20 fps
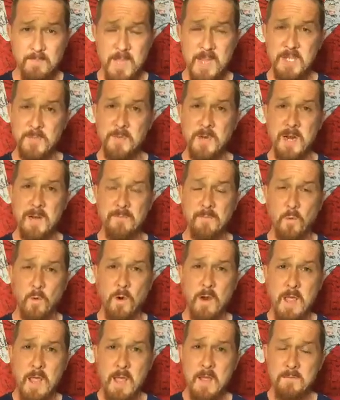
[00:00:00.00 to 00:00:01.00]
He's been up
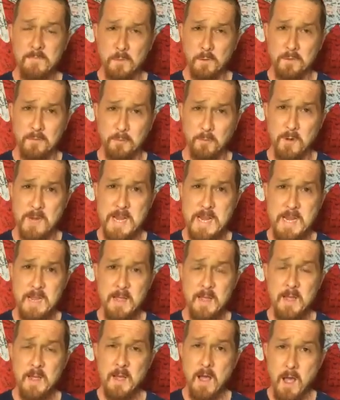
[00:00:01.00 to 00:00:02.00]
for 3
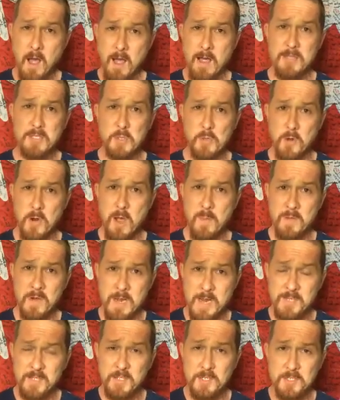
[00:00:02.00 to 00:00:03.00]
Oscar
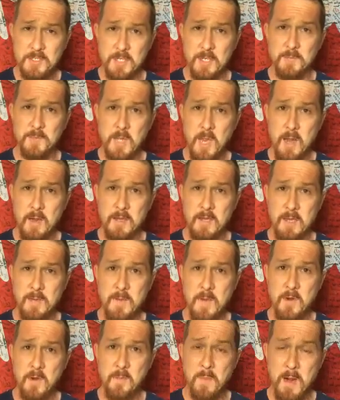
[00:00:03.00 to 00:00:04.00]
nominations, and I'm talking
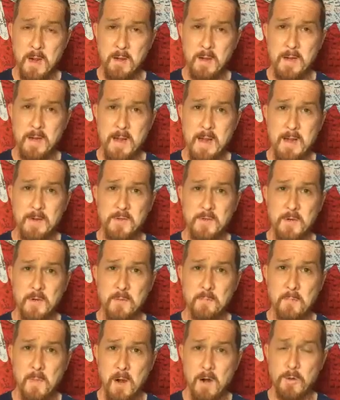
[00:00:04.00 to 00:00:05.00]
about American
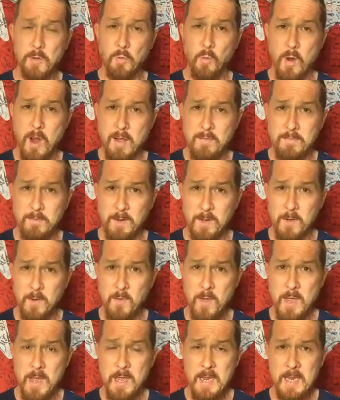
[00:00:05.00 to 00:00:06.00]
actor Mark
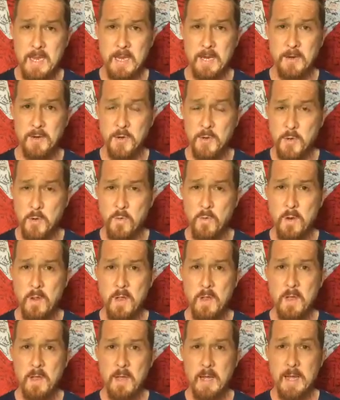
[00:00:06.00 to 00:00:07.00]
Ruffalo in a new
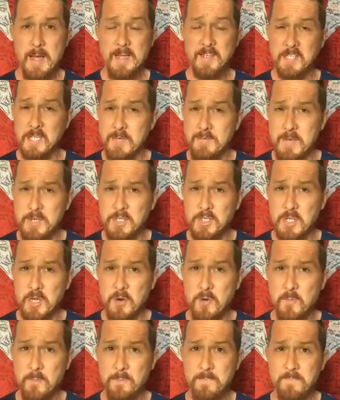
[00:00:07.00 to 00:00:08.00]
TV
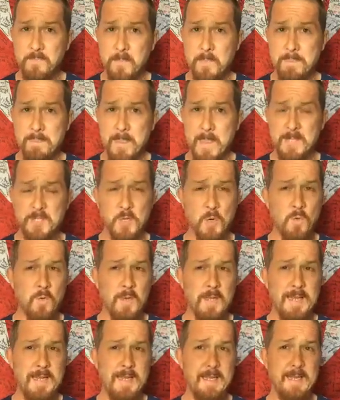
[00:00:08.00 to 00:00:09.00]
show. It's
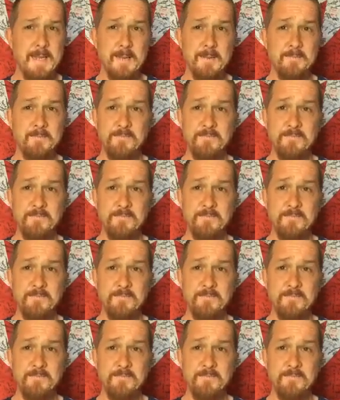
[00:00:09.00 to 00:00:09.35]
only